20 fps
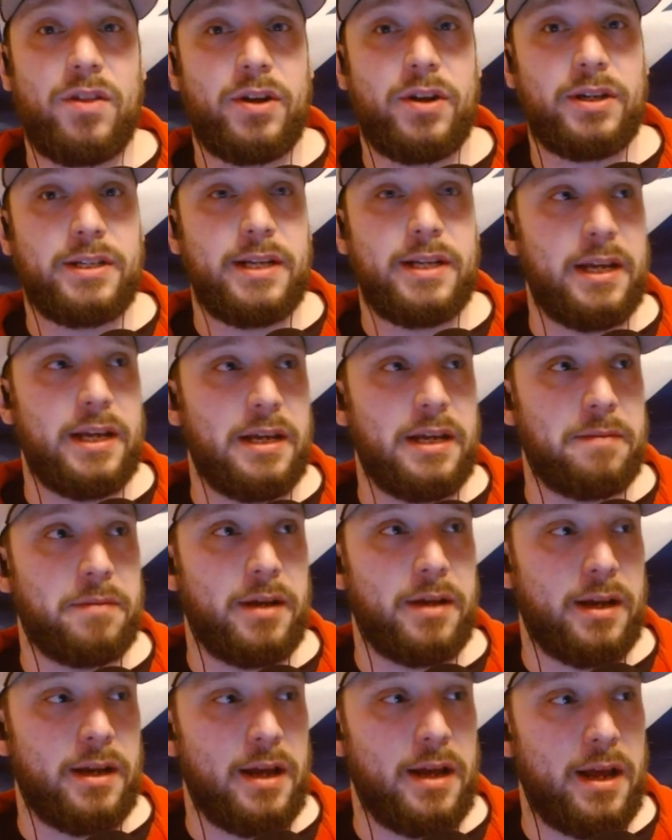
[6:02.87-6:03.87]
on their team
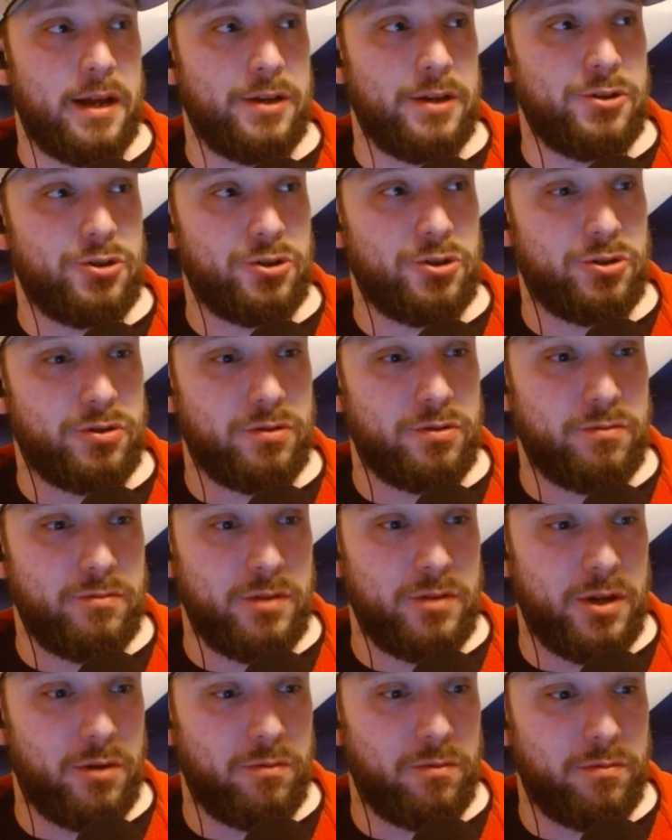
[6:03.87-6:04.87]
and just,
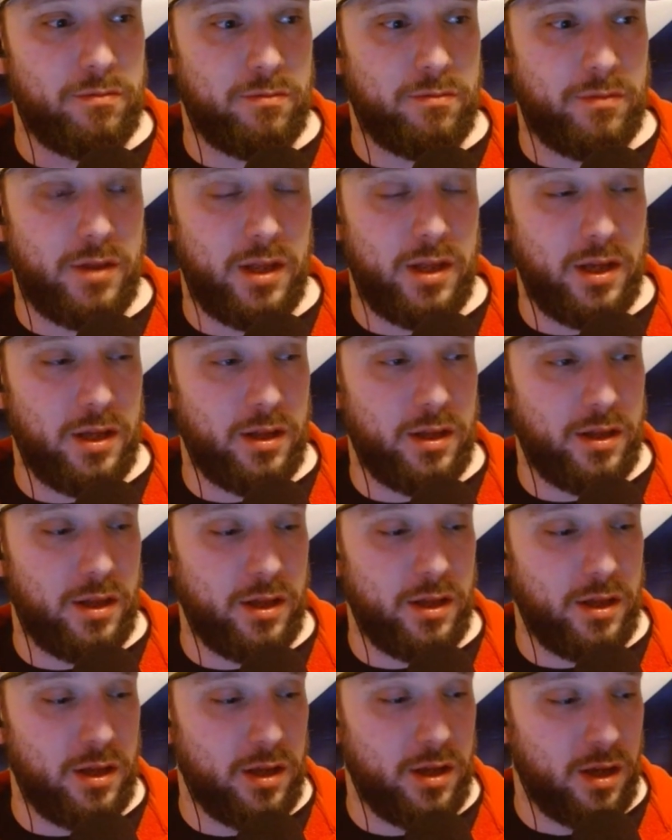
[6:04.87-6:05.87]
you know,
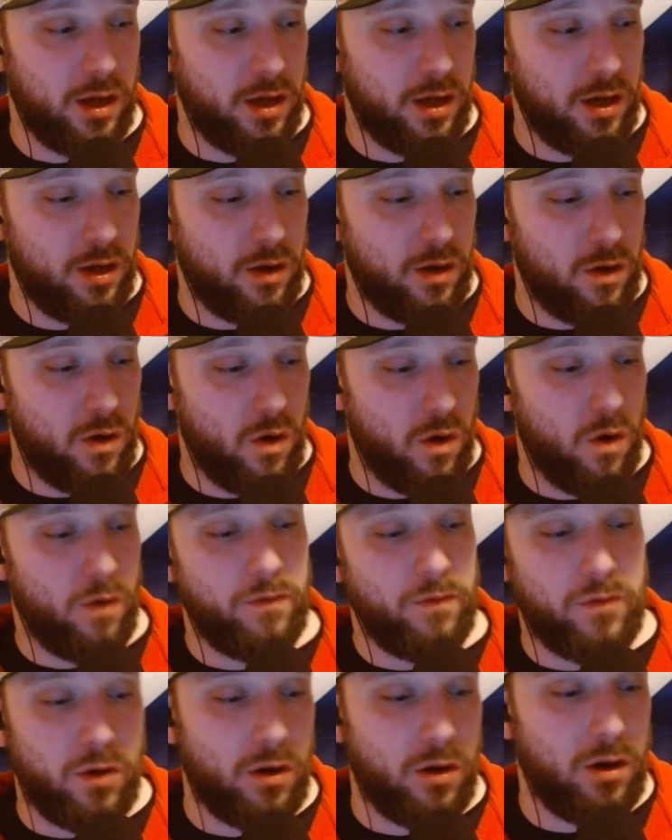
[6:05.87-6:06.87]
the
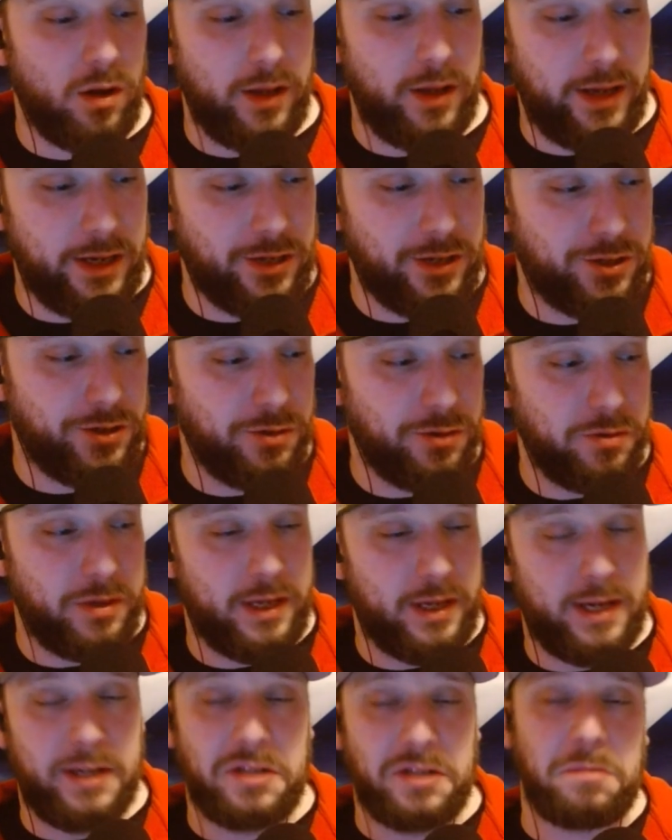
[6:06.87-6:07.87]
overall issue
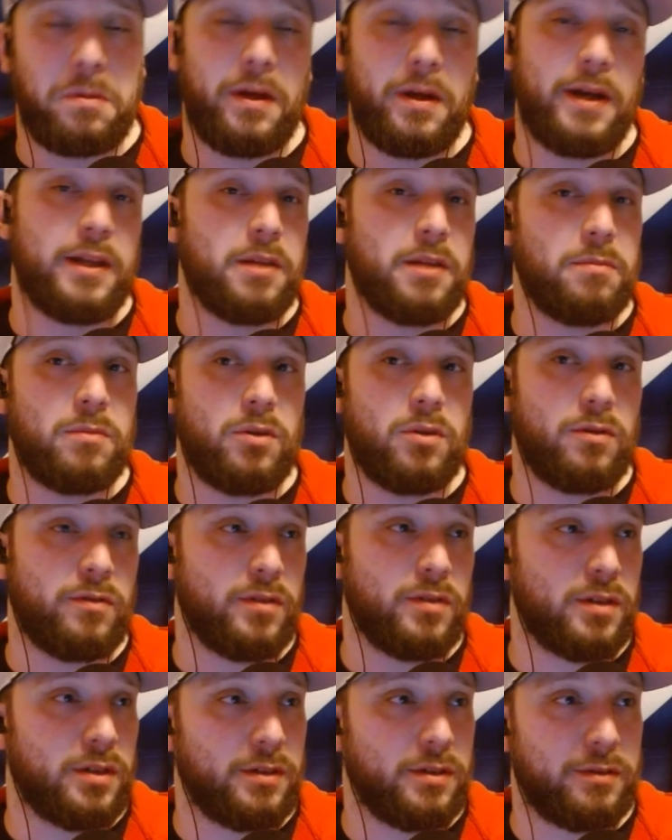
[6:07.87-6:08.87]
that has plagued them
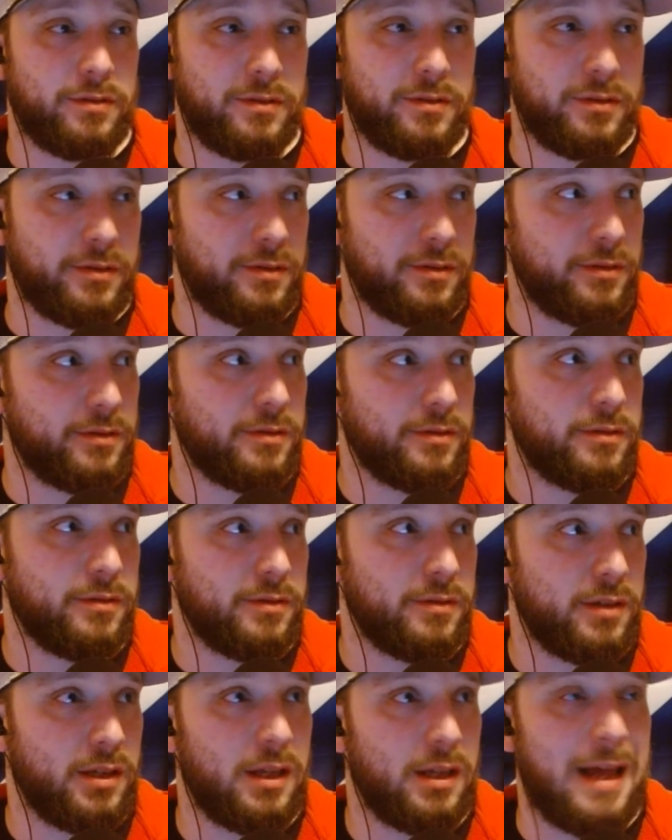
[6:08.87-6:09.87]
over
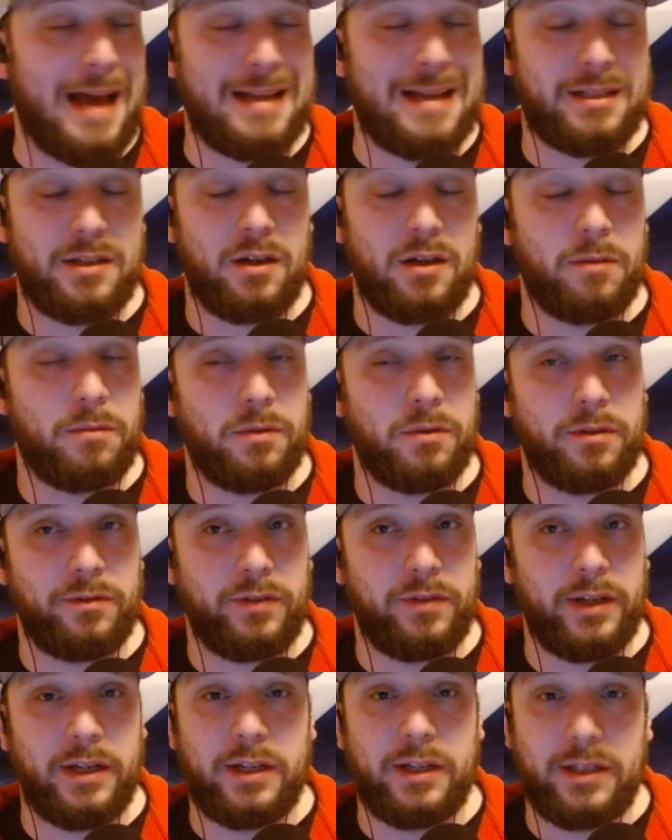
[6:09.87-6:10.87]
the last couple
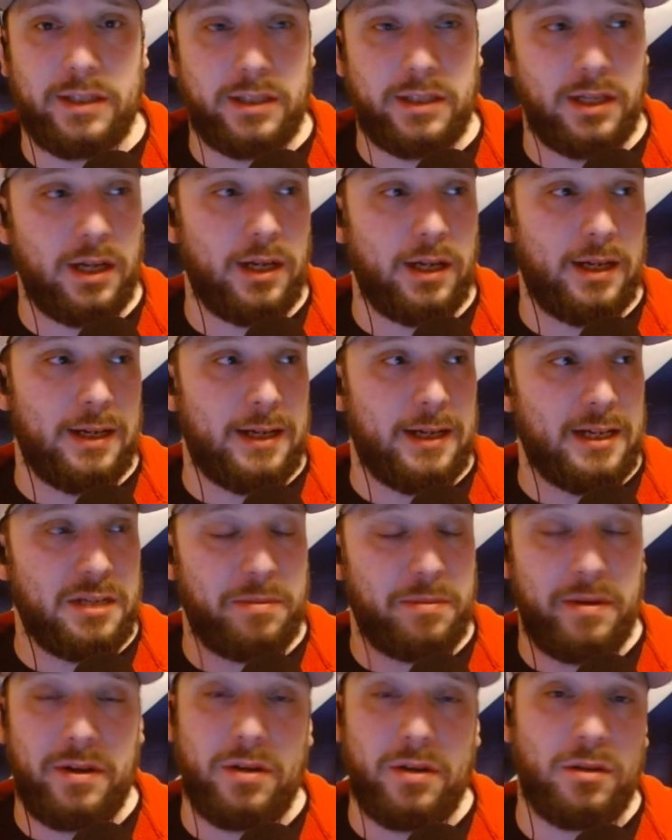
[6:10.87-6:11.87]
of years has
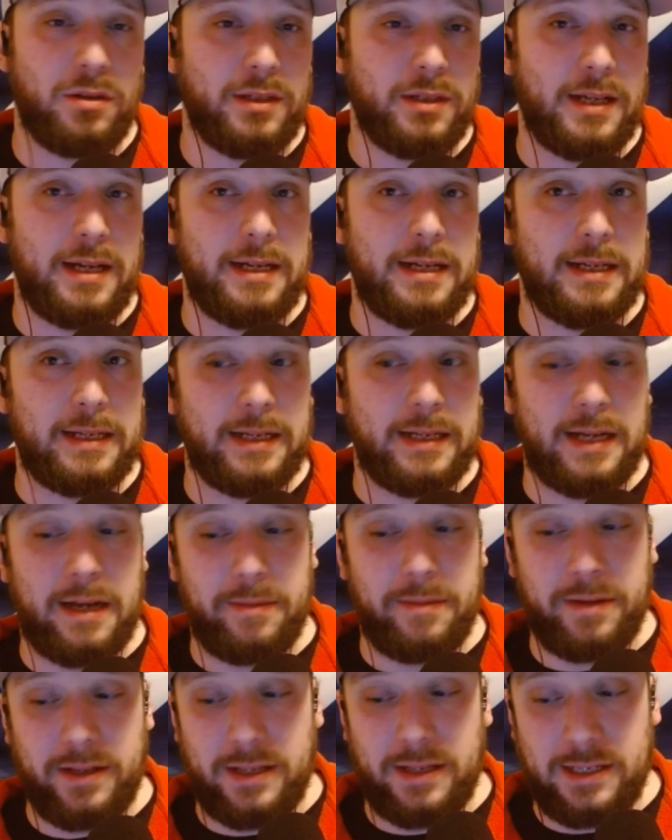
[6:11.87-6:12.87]
been goaltending.
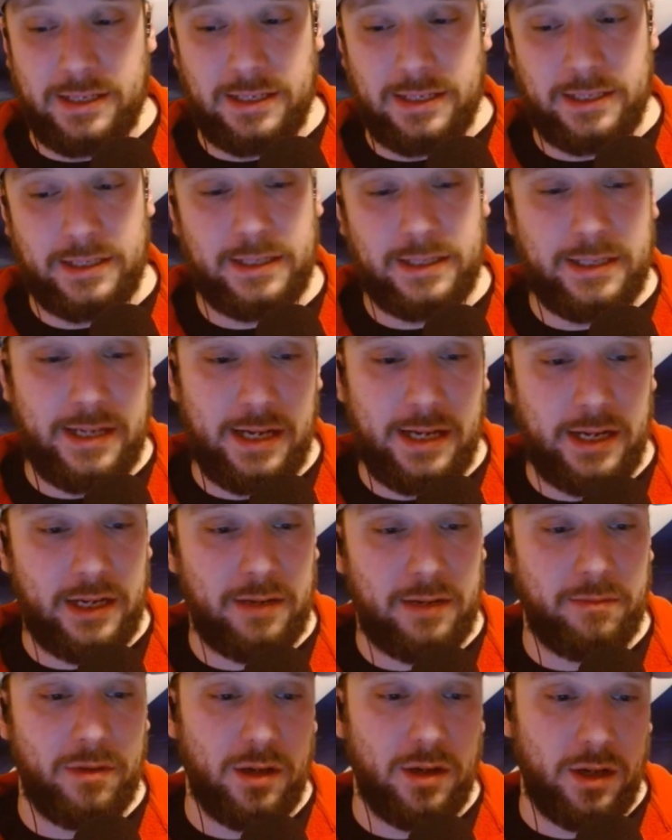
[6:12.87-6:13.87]
I mean, this is a
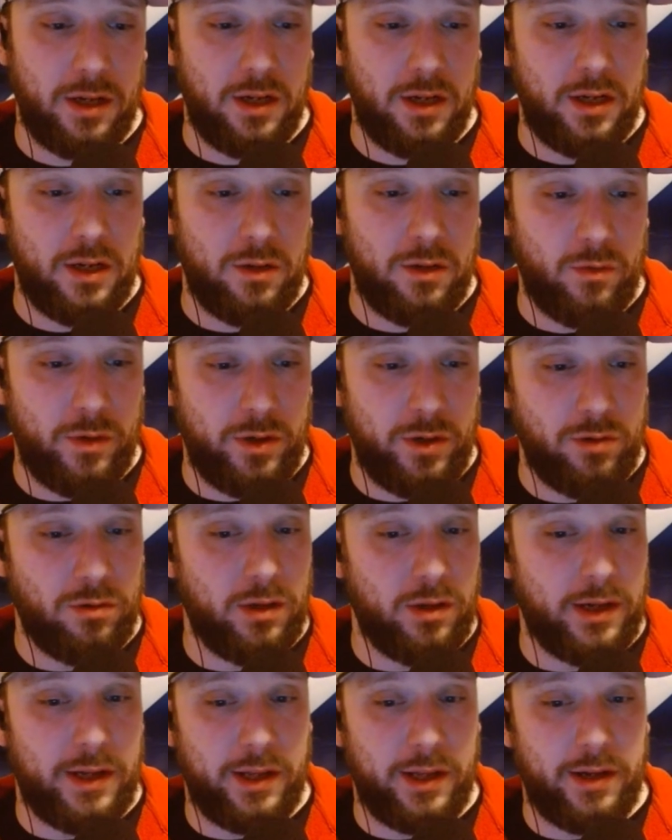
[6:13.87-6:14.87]
team, when you
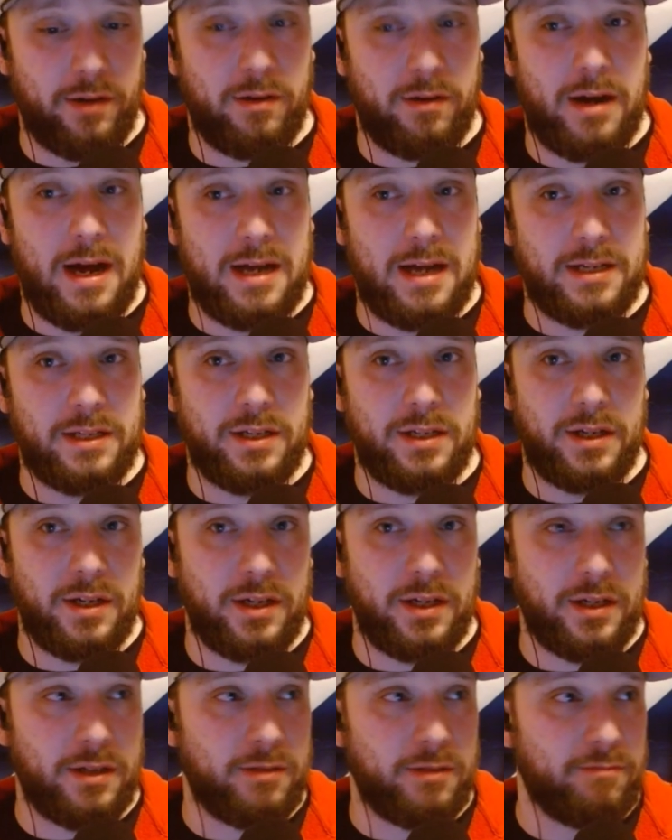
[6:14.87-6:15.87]
look at their
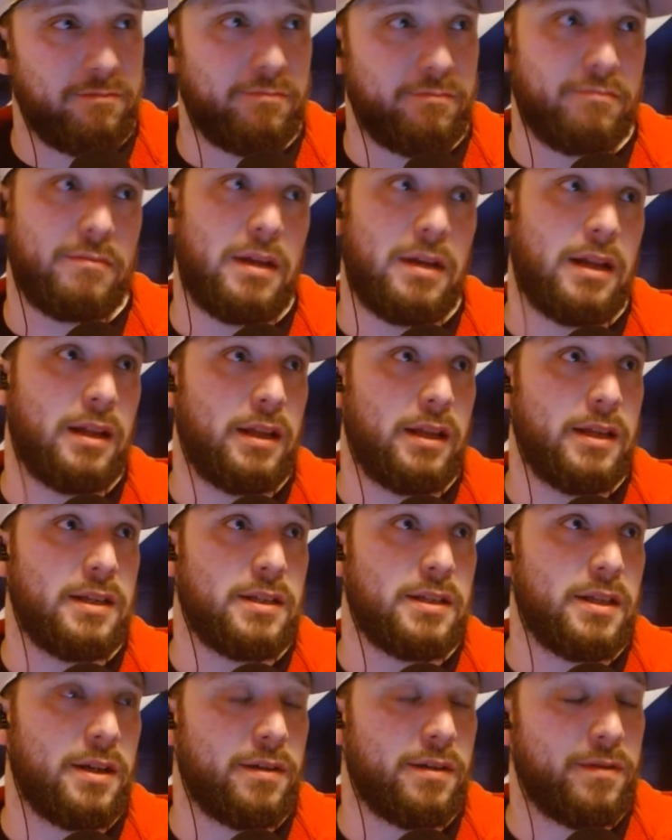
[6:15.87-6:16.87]
roster, at
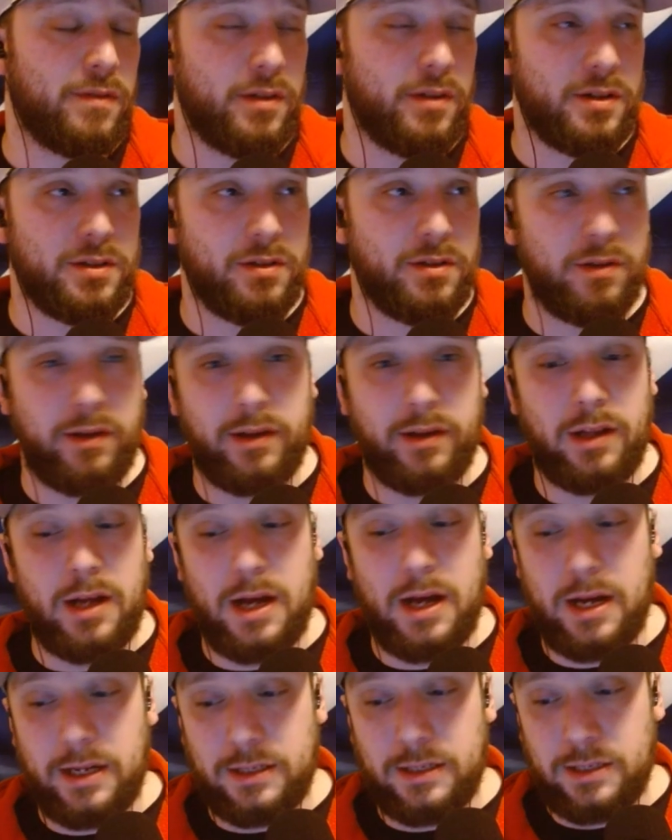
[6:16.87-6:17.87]
least their first 30
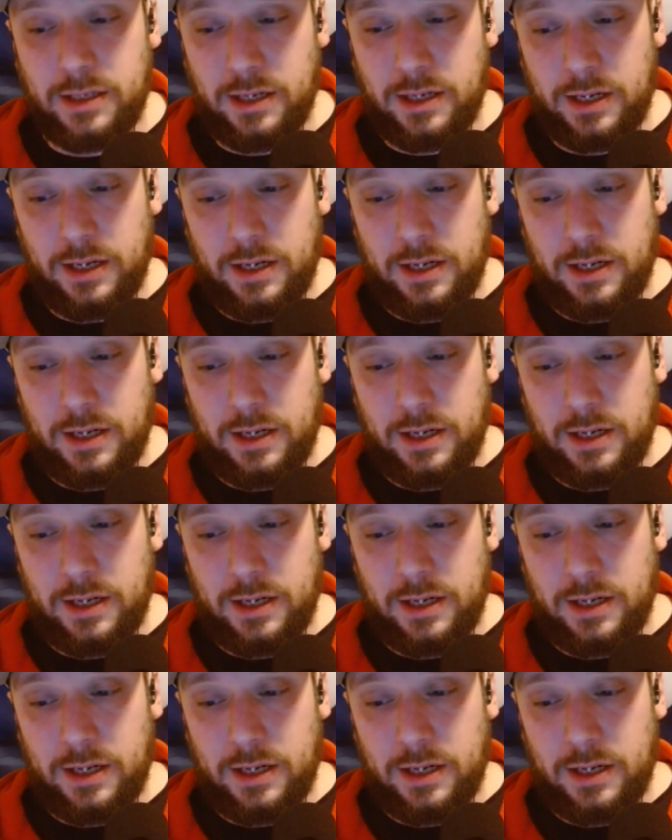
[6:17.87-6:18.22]
lines,